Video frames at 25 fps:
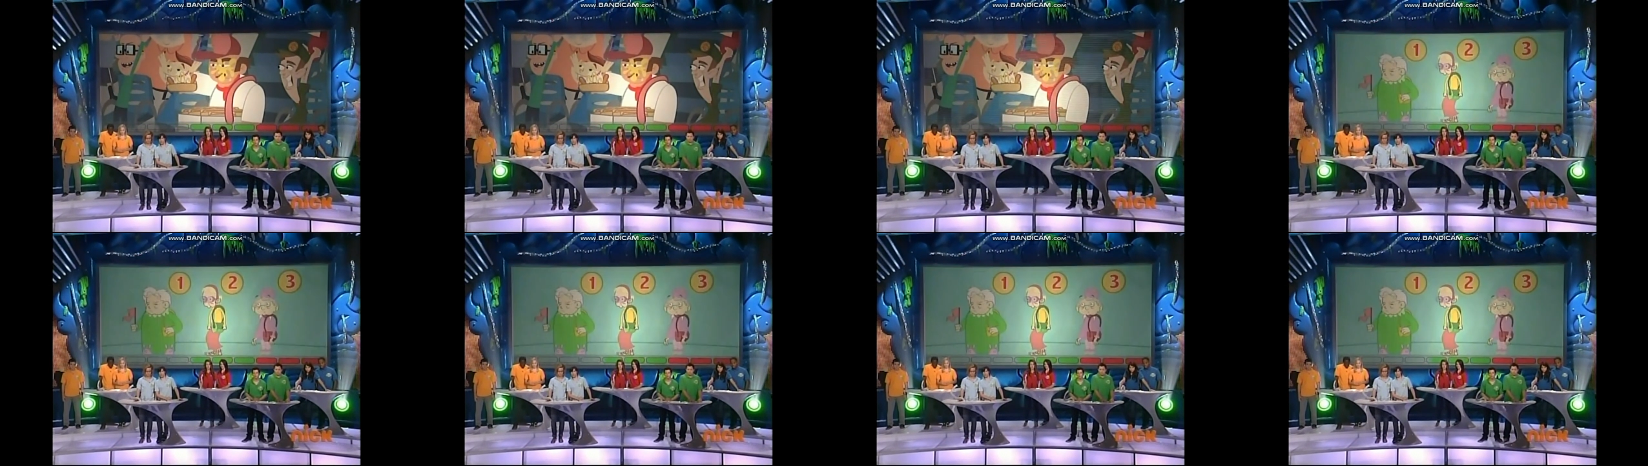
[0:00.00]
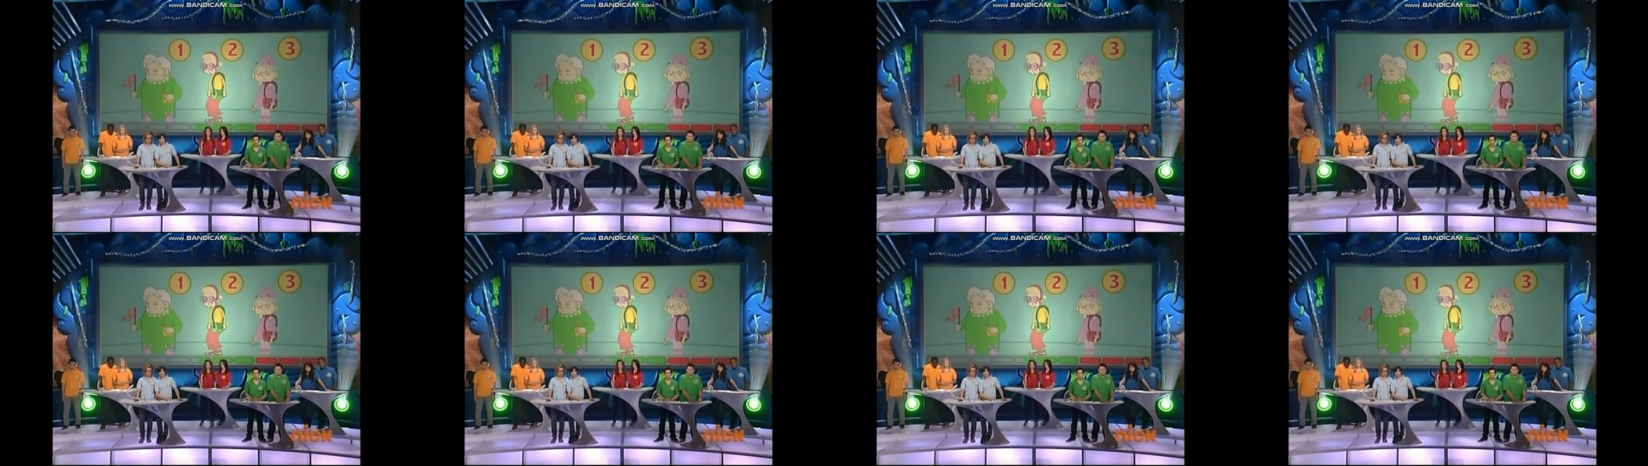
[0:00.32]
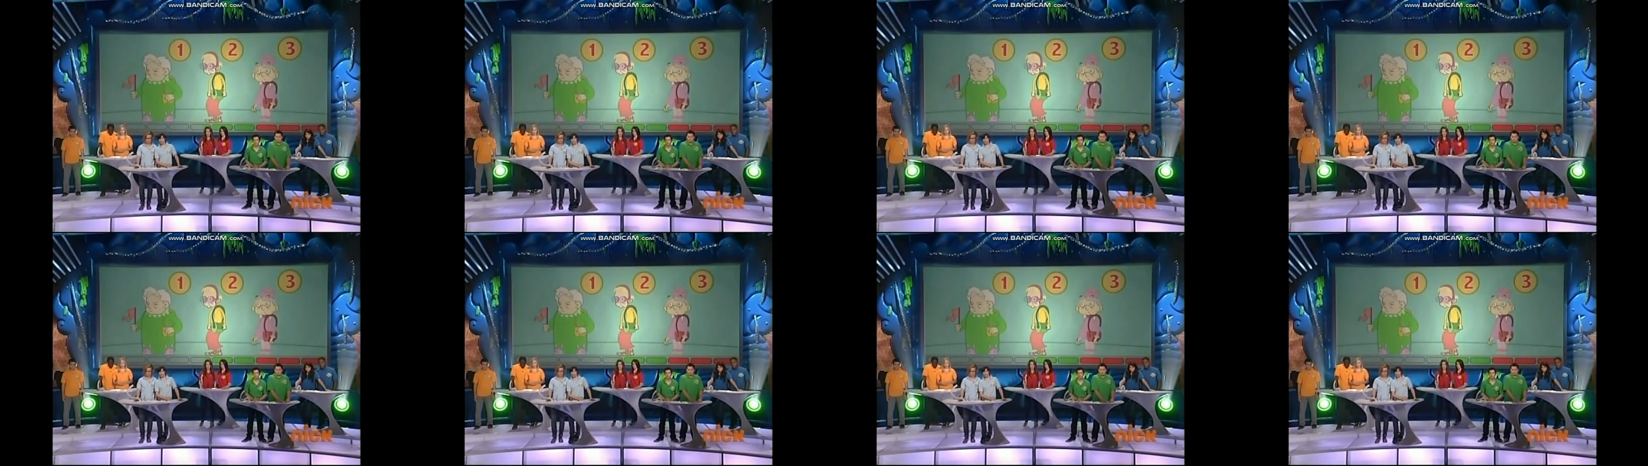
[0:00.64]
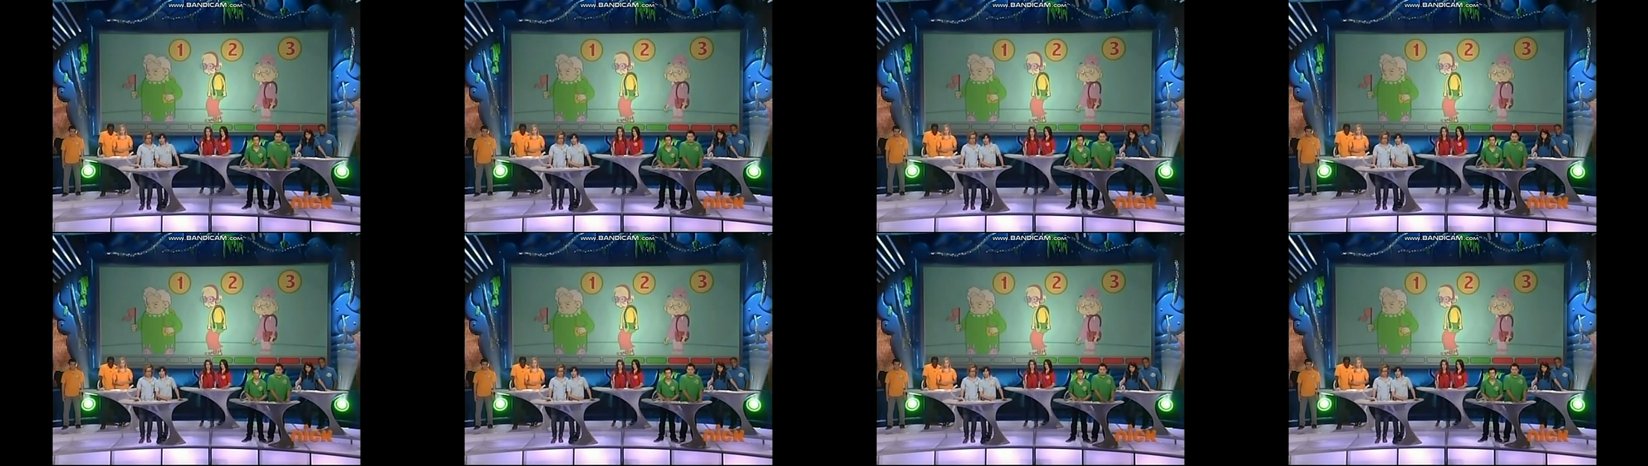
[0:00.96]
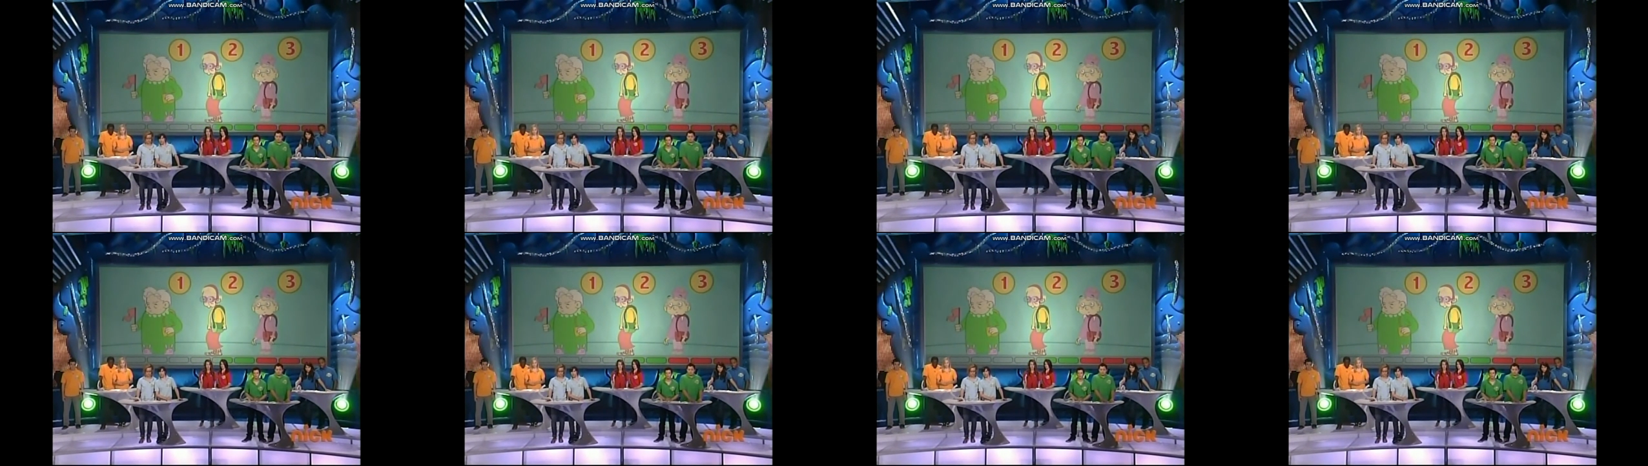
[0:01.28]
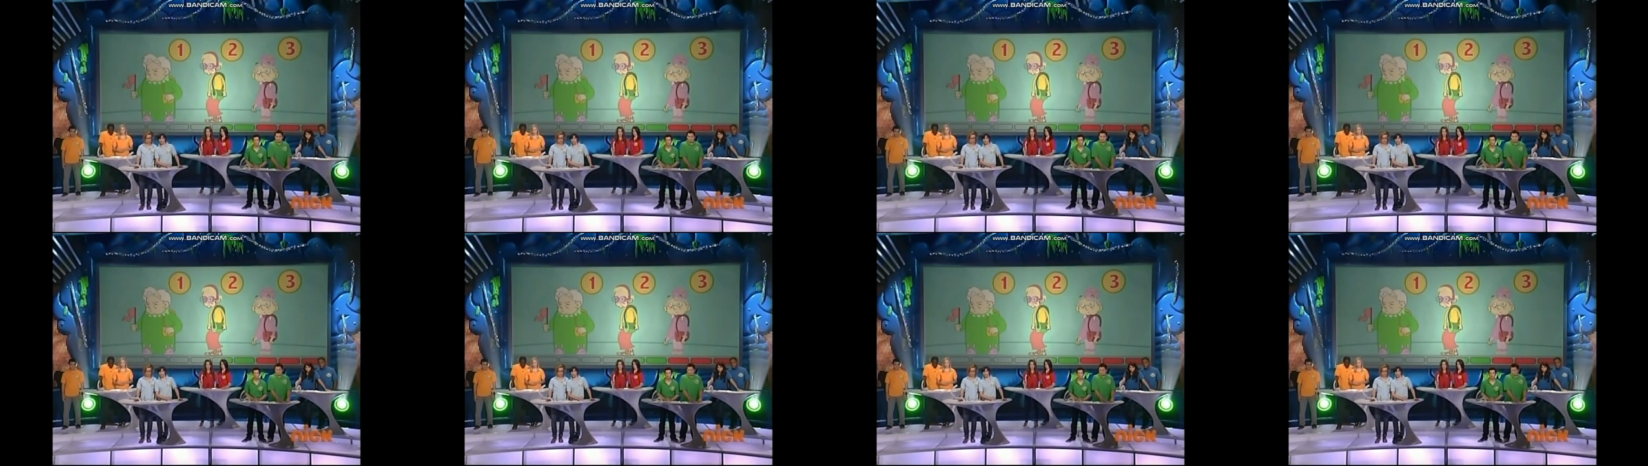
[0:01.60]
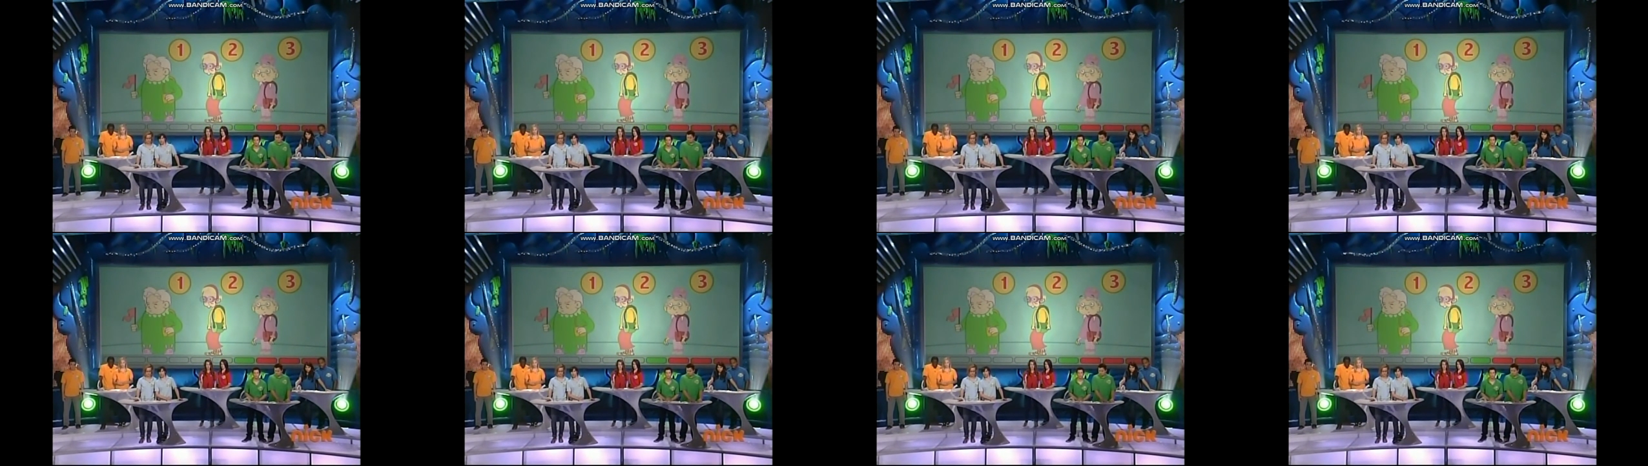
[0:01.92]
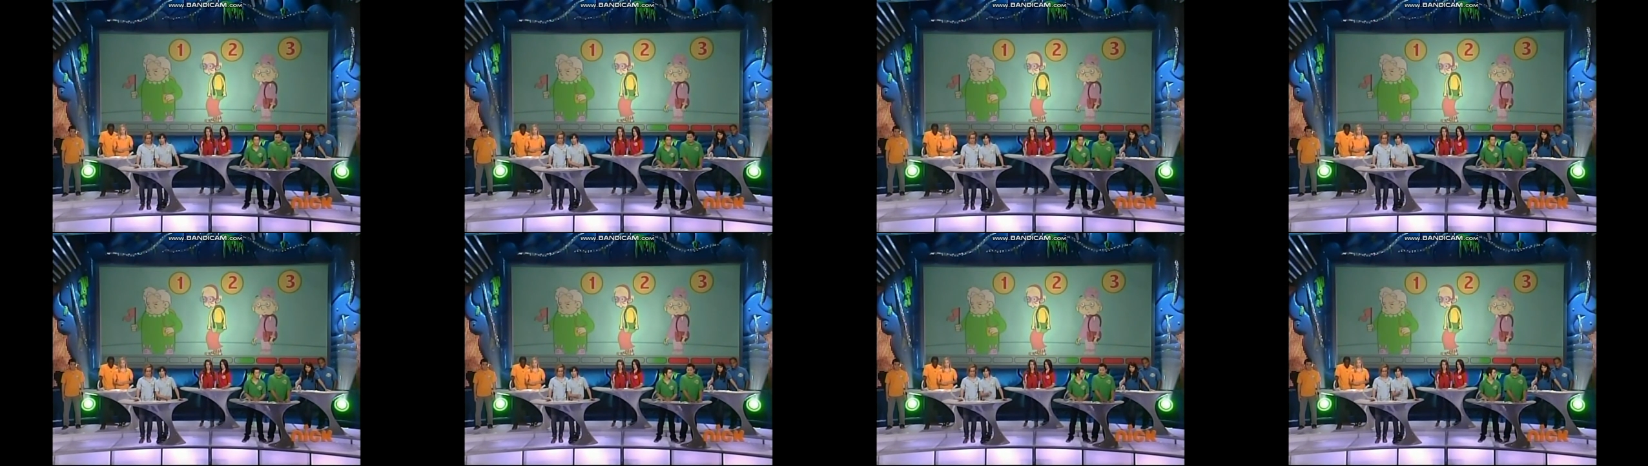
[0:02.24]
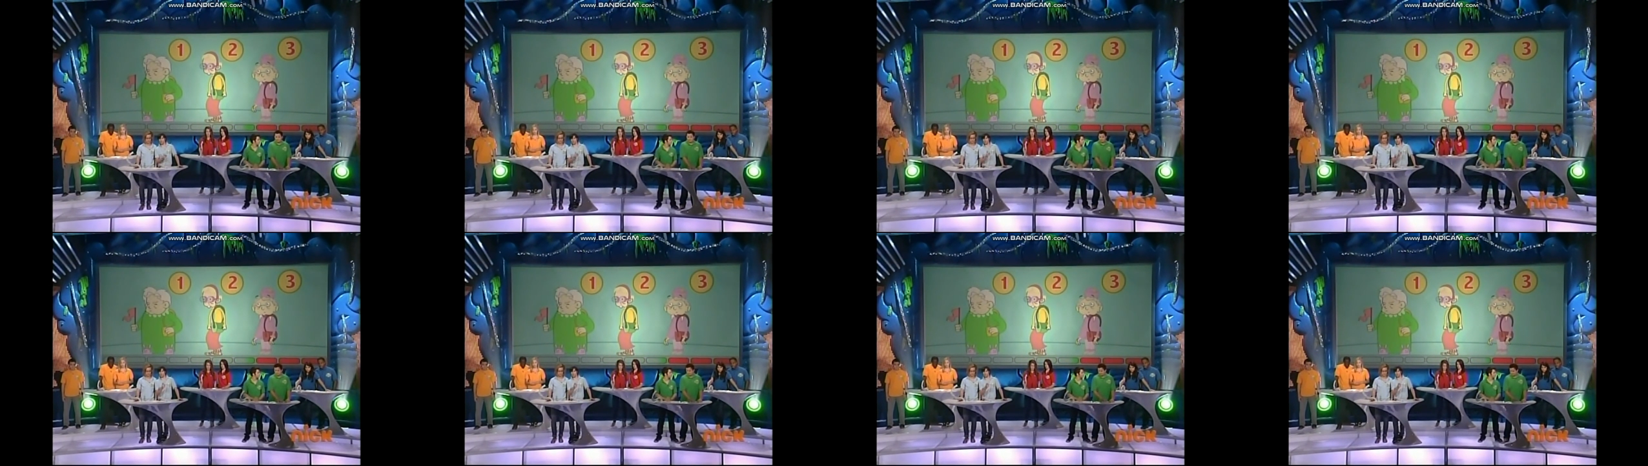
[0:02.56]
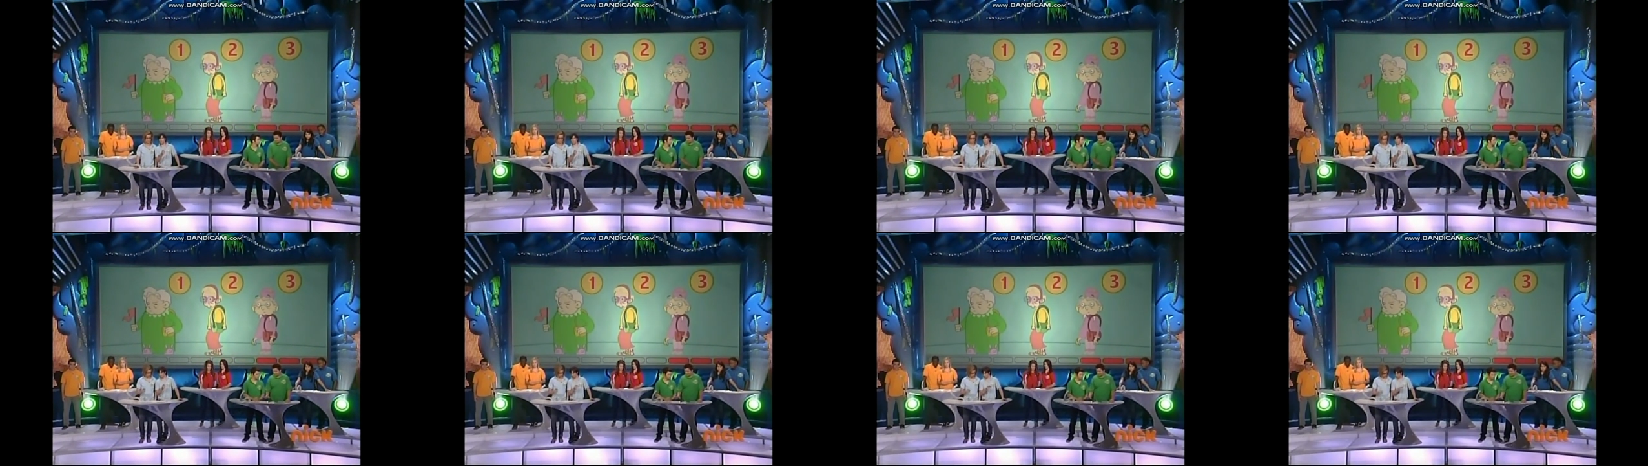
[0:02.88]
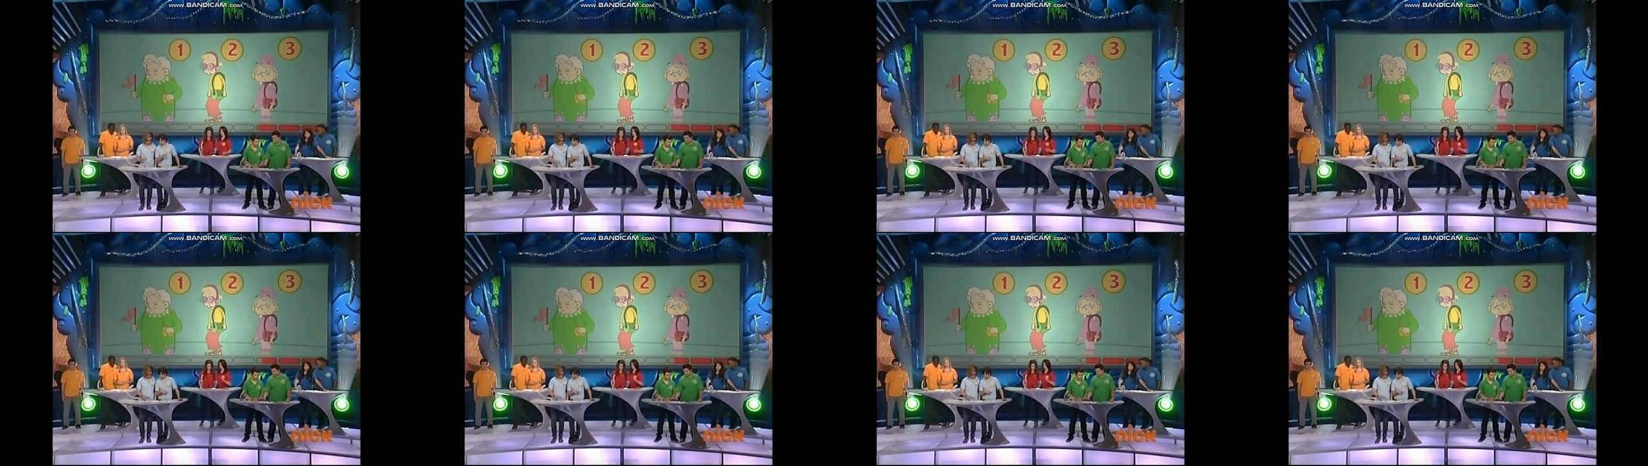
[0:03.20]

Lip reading: No face is visible, so there are no lips to read.